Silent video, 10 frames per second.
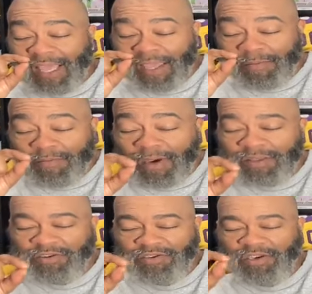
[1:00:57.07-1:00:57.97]
a
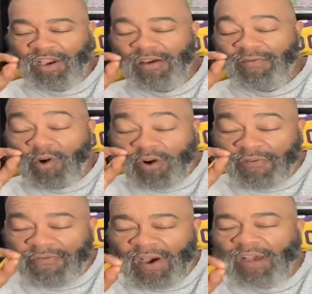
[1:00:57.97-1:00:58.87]
mother's love or a
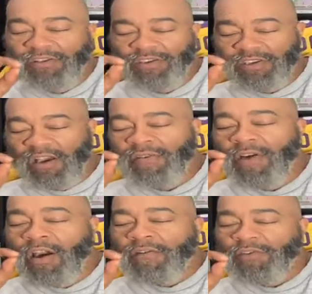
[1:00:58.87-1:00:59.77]
father's love
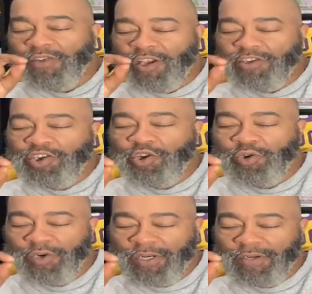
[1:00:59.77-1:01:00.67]
for their children.